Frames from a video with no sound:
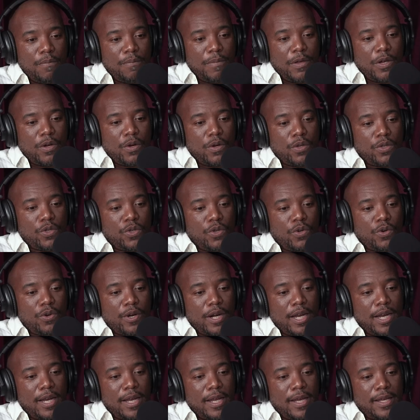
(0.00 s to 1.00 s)
because you
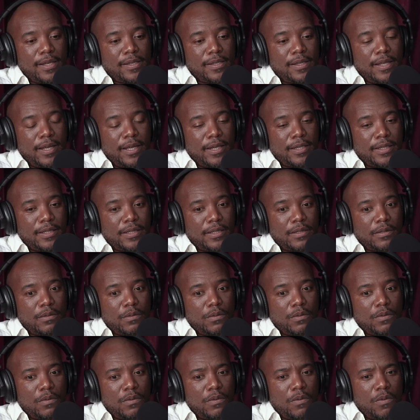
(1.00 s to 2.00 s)
realize that
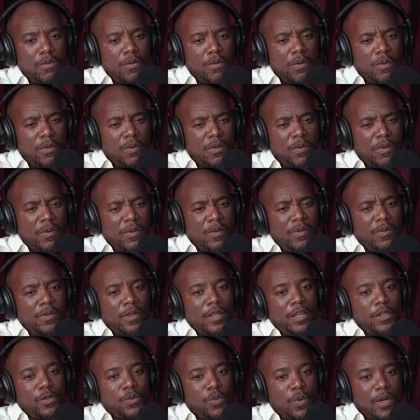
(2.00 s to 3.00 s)

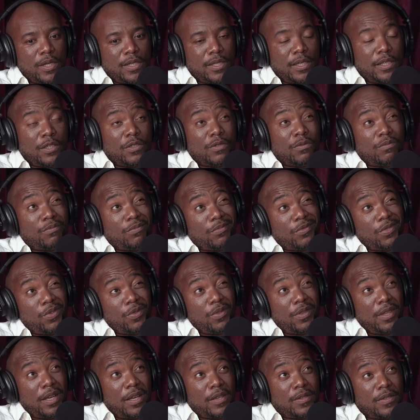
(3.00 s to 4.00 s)
this was in
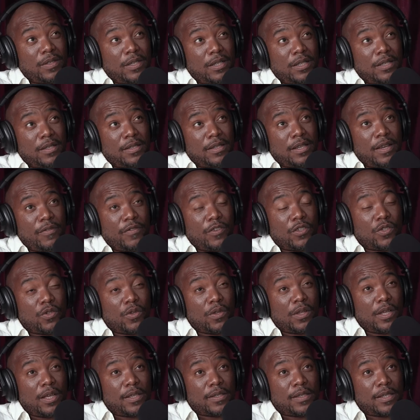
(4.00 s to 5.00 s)
2007,
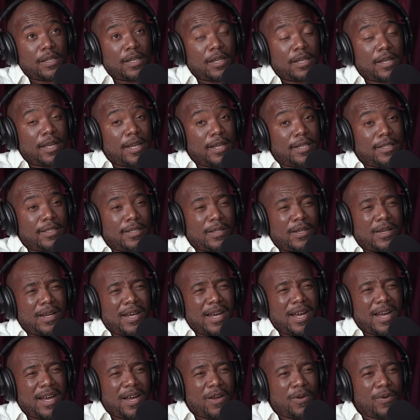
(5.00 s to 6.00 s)
2008.
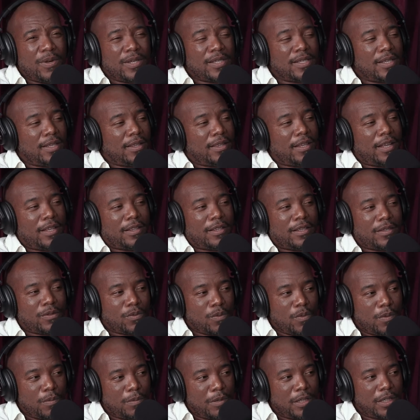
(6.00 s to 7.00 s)
How is it that
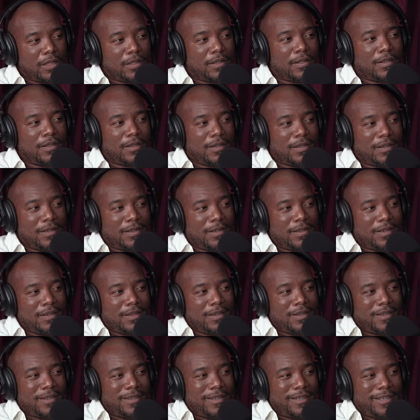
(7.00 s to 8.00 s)
this woman
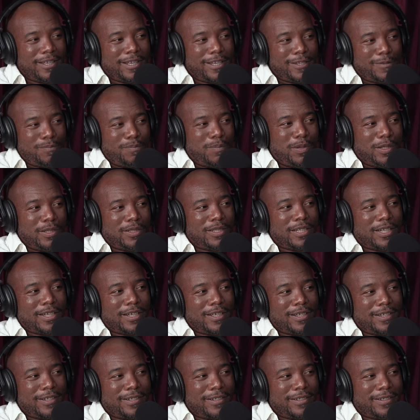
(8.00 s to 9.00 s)
is building
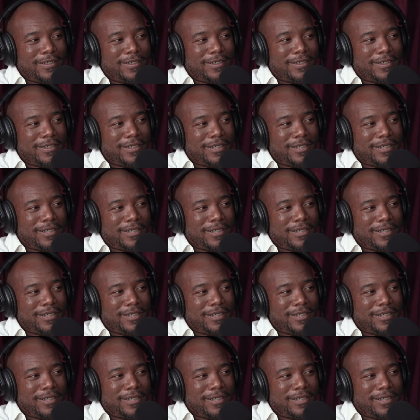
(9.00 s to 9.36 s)
her